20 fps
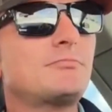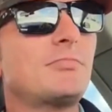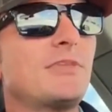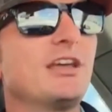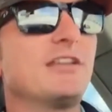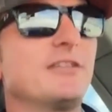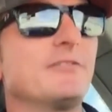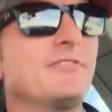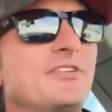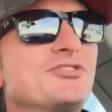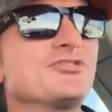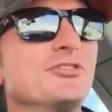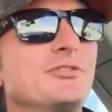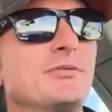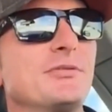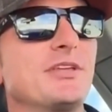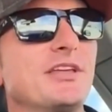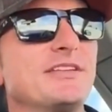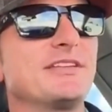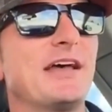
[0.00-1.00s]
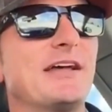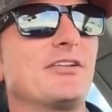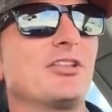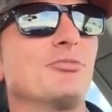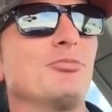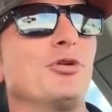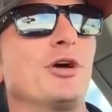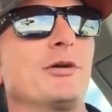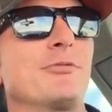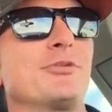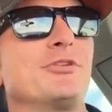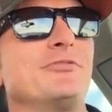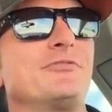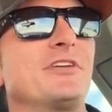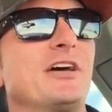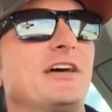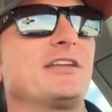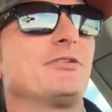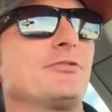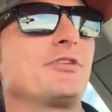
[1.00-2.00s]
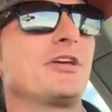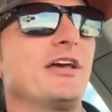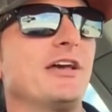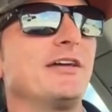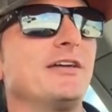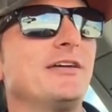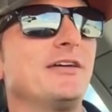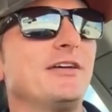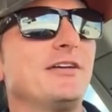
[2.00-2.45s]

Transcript: And eventually you get down to the point where you've got, okay,